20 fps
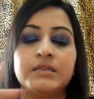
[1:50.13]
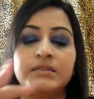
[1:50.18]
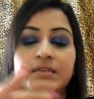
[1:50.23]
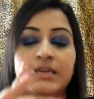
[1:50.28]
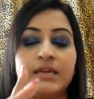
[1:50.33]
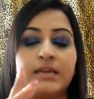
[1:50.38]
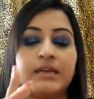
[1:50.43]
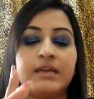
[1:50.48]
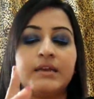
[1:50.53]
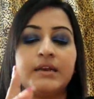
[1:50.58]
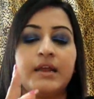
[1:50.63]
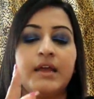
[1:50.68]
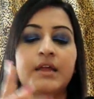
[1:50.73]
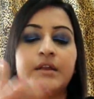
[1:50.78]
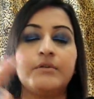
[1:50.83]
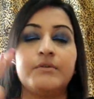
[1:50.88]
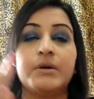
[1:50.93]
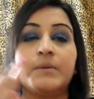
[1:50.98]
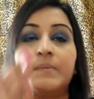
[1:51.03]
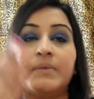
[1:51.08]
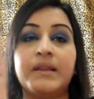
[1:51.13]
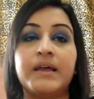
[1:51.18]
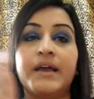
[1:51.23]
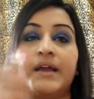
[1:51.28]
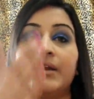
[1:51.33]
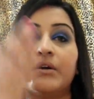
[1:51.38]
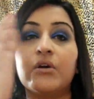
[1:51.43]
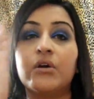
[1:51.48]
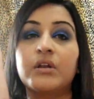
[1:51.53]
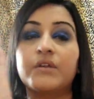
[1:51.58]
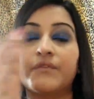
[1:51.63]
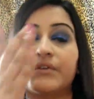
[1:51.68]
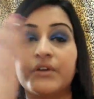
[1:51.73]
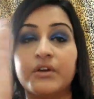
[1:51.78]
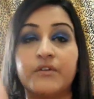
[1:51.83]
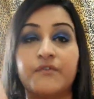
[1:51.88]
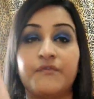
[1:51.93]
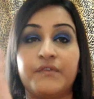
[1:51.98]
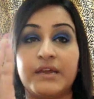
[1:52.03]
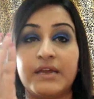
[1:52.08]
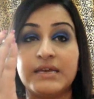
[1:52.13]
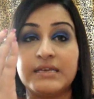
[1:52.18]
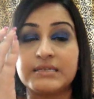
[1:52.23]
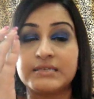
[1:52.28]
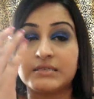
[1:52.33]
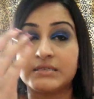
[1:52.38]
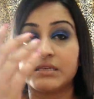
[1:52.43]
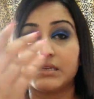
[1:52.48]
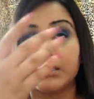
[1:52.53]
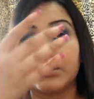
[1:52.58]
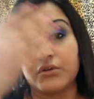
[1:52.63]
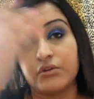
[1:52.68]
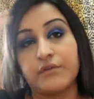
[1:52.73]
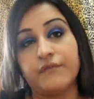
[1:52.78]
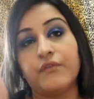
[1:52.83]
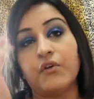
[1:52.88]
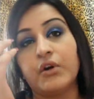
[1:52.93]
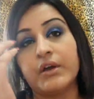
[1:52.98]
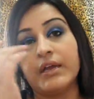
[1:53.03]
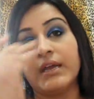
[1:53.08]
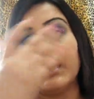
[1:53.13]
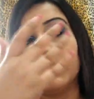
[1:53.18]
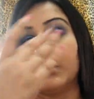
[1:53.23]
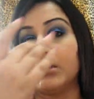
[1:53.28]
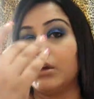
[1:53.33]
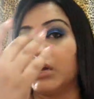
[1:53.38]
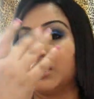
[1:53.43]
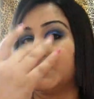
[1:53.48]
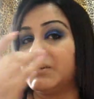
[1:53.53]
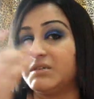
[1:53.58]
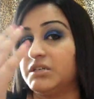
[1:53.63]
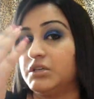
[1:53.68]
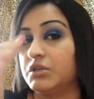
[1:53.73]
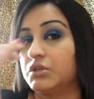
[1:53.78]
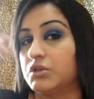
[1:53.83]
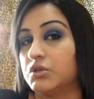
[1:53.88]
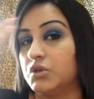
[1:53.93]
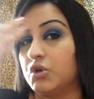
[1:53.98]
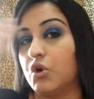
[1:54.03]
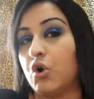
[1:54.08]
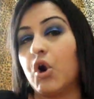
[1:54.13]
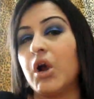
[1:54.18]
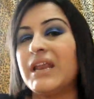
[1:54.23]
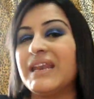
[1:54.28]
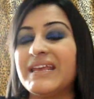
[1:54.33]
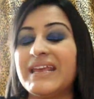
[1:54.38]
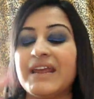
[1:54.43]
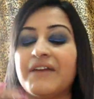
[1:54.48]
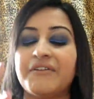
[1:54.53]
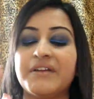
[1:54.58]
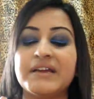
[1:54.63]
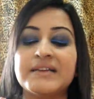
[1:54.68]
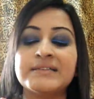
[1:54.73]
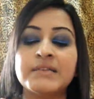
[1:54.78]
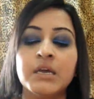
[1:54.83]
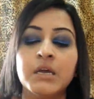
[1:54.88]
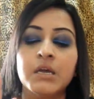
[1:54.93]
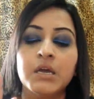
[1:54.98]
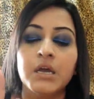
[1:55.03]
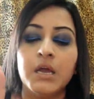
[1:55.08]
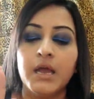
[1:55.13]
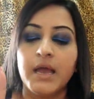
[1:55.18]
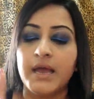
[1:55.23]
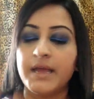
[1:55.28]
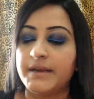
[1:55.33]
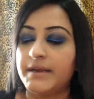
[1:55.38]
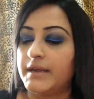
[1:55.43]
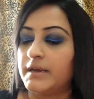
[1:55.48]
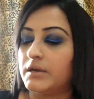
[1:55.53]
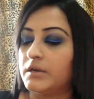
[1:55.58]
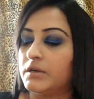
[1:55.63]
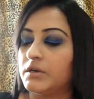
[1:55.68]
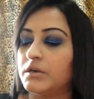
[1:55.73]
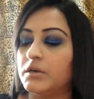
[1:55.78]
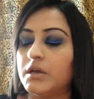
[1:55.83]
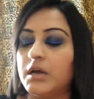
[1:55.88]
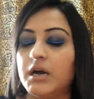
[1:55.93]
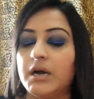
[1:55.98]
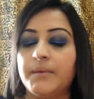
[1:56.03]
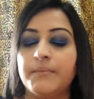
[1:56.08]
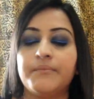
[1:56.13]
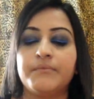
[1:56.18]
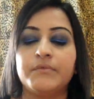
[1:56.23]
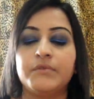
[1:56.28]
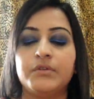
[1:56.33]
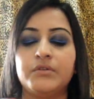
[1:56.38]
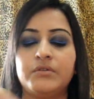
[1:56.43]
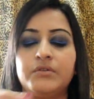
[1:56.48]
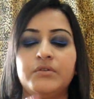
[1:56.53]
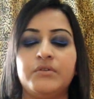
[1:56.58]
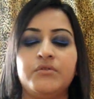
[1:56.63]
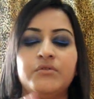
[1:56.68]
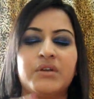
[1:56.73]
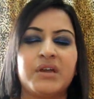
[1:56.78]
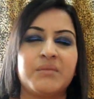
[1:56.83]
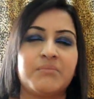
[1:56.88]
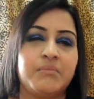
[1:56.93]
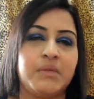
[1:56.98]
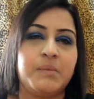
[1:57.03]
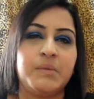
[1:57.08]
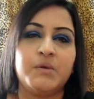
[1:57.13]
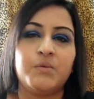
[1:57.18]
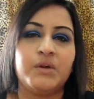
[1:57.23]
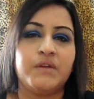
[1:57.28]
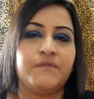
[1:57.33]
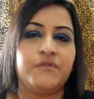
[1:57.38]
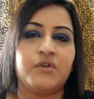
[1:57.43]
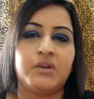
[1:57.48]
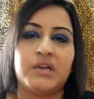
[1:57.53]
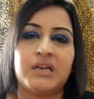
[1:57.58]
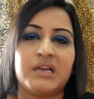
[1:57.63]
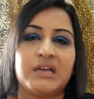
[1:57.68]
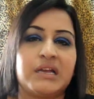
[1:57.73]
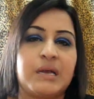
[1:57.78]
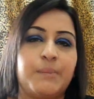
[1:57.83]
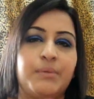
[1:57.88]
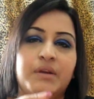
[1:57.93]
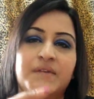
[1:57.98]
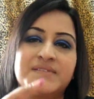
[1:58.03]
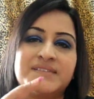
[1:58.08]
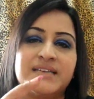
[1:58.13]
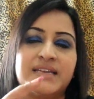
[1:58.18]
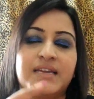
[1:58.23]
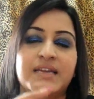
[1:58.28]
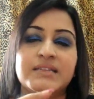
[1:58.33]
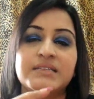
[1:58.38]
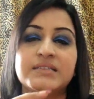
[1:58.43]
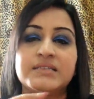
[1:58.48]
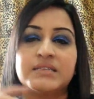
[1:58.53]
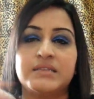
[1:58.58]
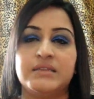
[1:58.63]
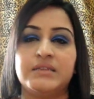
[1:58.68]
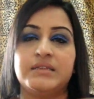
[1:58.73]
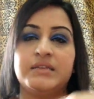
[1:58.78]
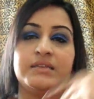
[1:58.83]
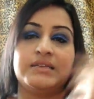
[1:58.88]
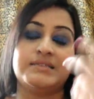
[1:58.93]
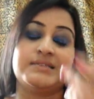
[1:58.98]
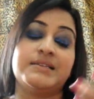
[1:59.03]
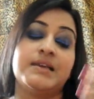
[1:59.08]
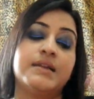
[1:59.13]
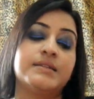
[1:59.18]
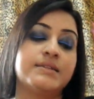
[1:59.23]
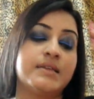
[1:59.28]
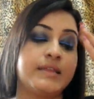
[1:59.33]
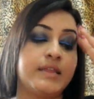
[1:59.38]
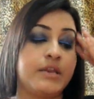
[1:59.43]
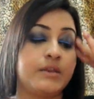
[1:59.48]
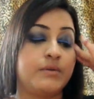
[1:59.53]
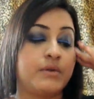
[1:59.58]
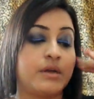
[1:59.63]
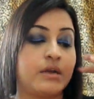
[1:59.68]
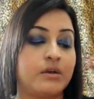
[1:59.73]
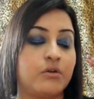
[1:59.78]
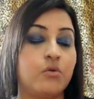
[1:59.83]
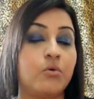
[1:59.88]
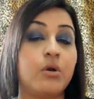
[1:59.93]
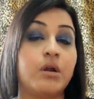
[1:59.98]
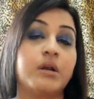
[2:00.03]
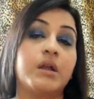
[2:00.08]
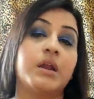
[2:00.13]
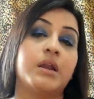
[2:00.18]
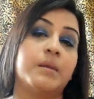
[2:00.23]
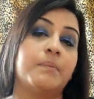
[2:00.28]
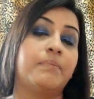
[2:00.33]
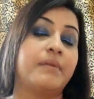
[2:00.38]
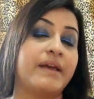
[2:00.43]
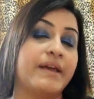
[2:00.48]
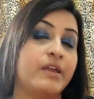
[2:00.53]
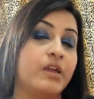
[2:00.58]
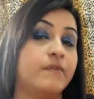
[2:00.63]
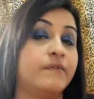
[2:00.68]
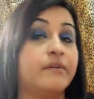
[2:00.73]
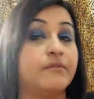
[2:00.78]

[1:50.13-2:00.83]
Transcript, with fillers: take it and you apply it all over your face you know your forehead your especially your, your oily areas and then um, you can maybe wait for like a couple of seconds till it sets and then you can go on and apply your